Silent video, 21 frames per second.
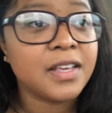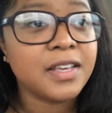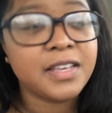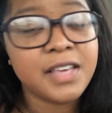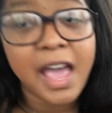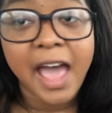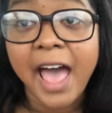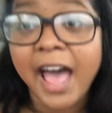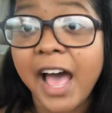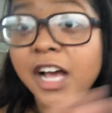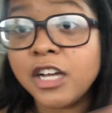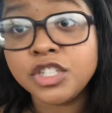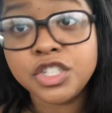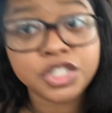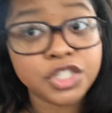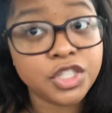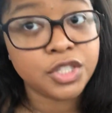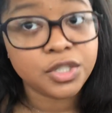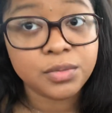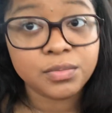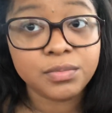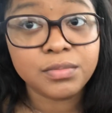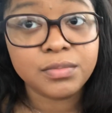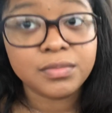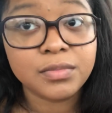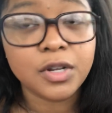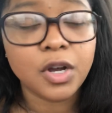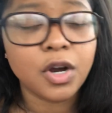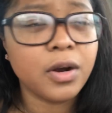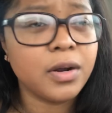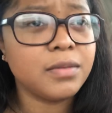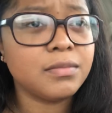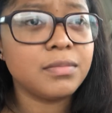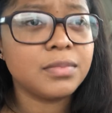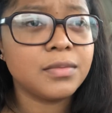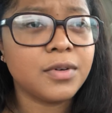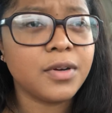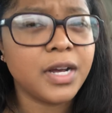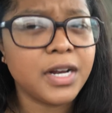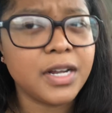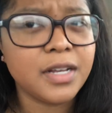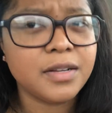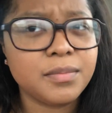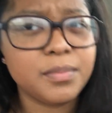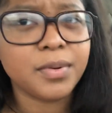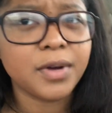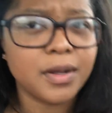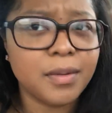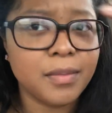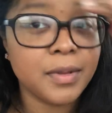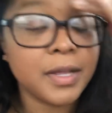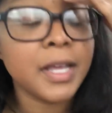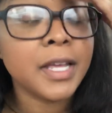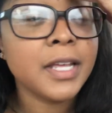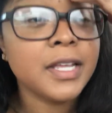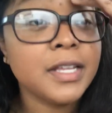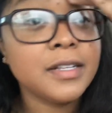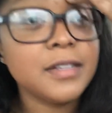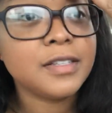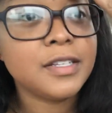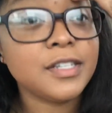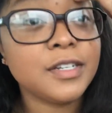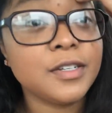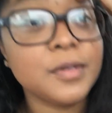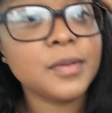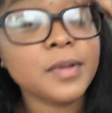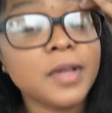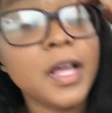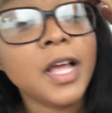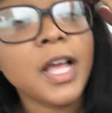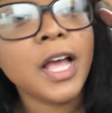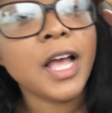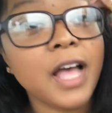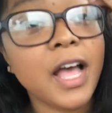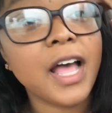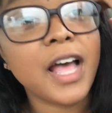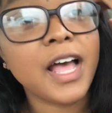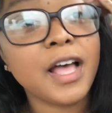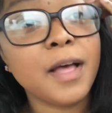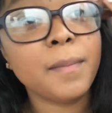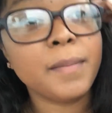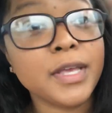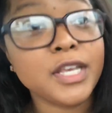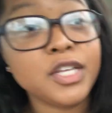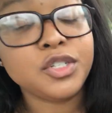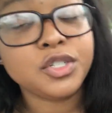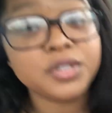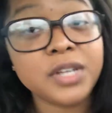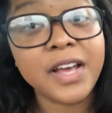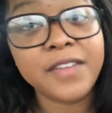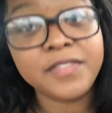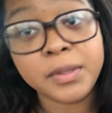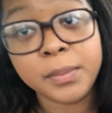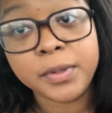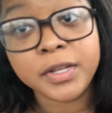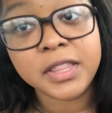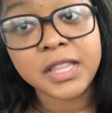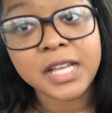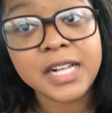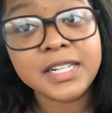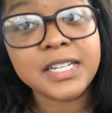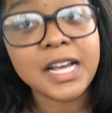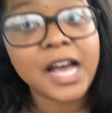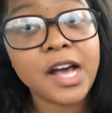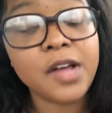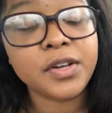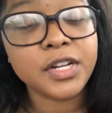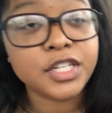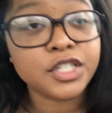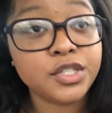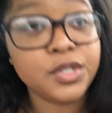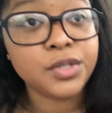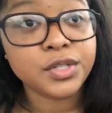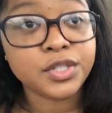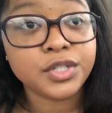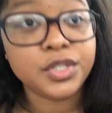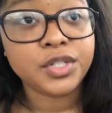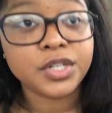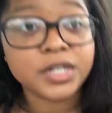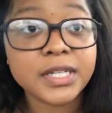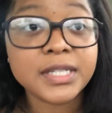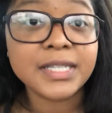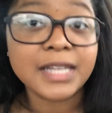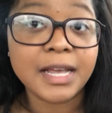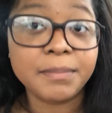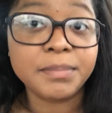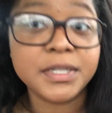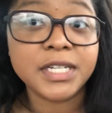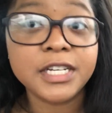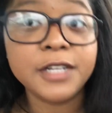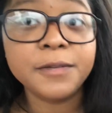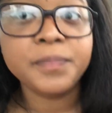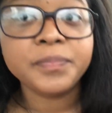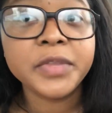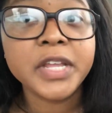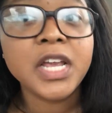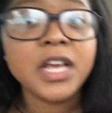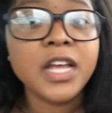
cash or credit probably too, but you do have to put that down as soon as you're accepted.